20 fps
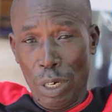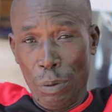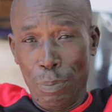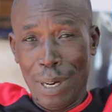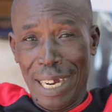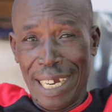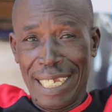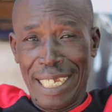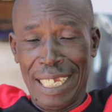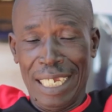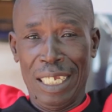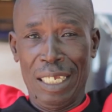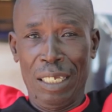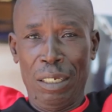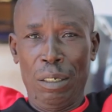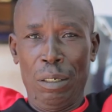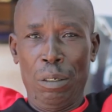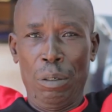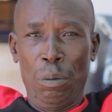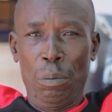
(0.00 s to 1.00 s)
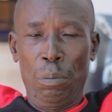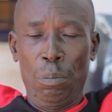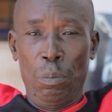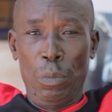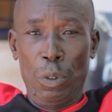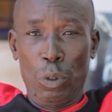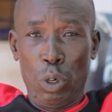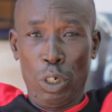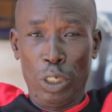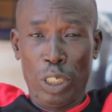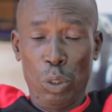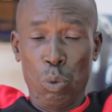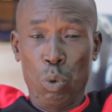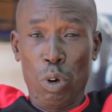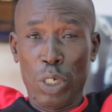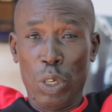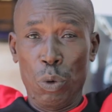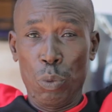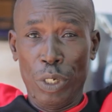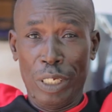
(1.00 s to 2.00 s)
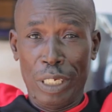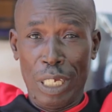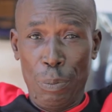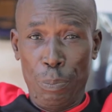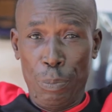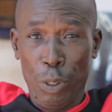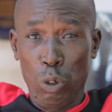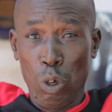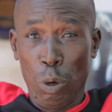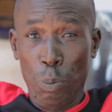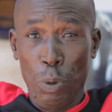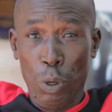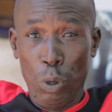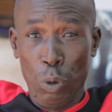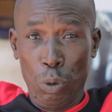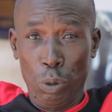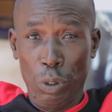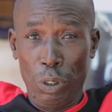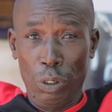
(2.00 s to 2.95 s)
back because he's working with a PW.